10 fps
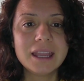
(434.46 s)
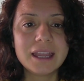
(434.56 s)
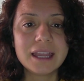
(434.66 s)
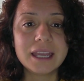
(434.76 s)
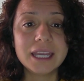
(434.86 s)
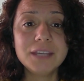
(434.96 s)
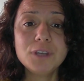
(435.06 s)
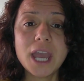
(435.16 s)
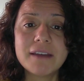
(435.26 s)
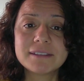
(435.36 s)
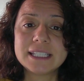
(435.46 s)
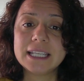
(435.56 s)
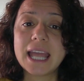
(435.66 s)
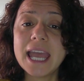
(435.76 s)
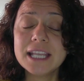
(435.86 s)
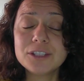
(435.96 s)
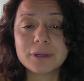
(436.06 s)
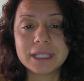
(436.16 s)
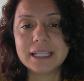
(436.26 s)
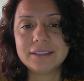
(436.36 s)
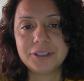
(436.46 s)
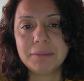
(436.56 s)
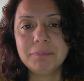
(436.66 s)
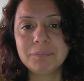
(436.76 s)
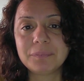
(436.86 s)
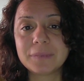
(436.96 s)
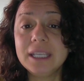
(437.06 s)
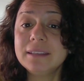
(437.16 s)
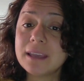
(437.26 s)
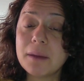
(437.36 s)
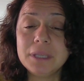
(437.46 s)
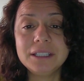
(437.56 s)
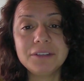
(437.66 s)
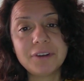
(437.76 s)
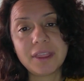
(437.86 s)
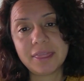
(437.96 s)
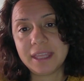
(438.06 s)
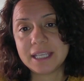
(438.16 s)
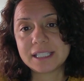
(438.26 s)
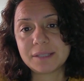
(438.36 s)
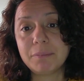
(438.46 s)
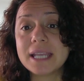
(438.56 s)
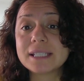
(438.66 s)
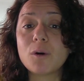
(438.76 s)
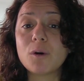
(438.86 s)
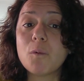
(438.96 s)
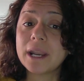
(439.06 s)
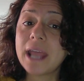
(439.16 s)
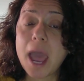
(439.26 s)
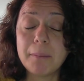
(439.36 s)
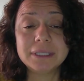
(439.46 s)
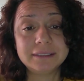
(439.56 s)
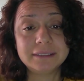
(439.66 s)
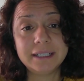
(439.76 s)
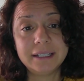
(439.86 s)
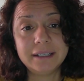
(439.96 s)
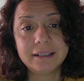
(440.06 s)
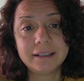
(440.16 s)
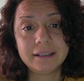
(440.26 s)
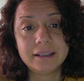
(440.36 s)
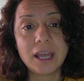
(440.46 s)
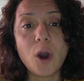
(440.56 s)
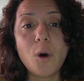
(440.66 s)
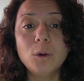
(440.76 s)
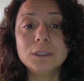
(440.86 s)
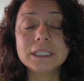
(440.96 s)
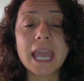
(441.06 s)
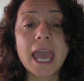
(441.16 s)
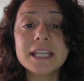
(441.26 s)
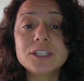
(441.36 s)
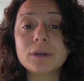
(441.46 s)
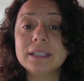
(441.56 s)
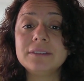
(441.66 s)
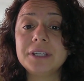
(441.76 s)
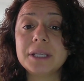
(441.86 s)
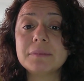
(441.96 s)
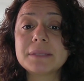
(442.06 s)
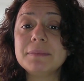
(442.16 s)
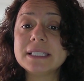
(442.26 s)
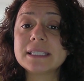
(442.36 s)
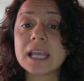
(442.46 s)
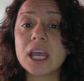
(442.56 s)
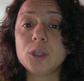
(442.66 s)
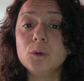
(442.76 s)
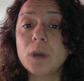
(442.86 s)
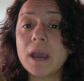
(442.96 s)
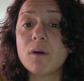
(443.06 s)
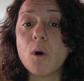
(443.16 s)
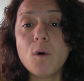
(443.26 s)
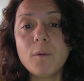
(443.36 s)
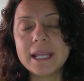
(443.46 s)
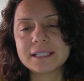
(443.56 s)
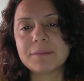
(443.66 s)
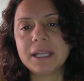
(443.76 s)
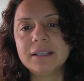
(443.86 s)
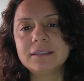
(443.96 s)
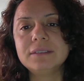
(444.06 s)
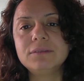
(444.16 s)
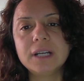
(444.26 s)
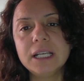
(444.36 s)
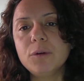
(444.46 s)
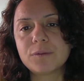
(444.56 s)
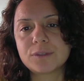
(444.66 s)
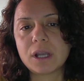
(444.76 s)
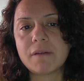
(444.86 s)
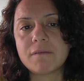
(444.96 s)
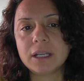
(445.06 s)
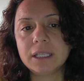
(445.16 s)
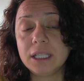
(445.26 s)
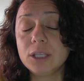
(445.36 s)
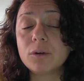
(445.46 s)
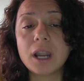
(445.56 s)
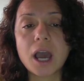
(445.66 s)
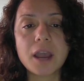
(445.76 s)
If you have seen a hedgehog in a dream, it can mean different things based on what happened there. Holding a hedgehog in dreams means you have overestimated the value of someone in your life.